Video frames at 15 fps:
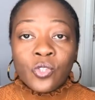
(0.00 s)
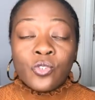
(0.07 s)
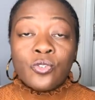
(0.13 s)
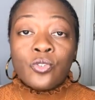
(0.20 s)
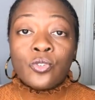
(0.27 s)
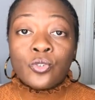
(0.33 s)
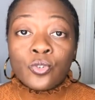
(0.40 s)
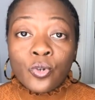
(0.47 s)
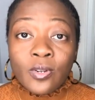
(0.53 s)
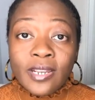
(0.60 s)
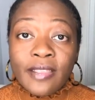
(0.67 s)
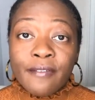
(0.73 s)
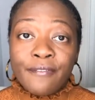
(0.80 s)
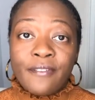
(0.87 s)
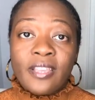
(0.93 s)
to
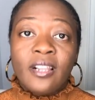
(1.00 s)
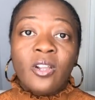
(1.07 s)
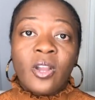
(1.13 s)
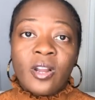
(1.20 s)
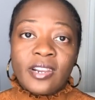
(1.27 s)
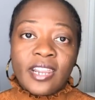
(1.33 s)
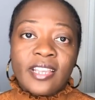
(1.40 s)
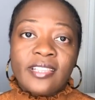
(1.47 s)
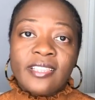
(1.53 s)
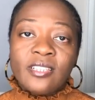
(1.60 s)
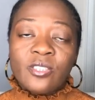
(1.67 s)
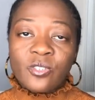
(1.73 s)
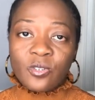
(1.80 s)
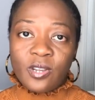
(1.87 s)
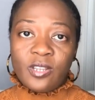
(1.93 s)
truly feel
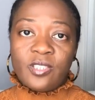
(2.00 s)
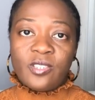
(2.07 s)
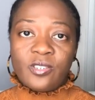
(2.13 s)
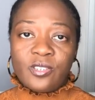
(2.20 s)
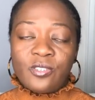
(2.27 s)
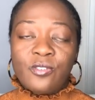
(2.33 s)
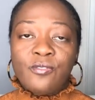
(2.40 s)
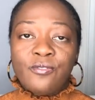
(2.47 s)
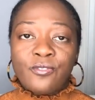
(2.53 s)
connected to others,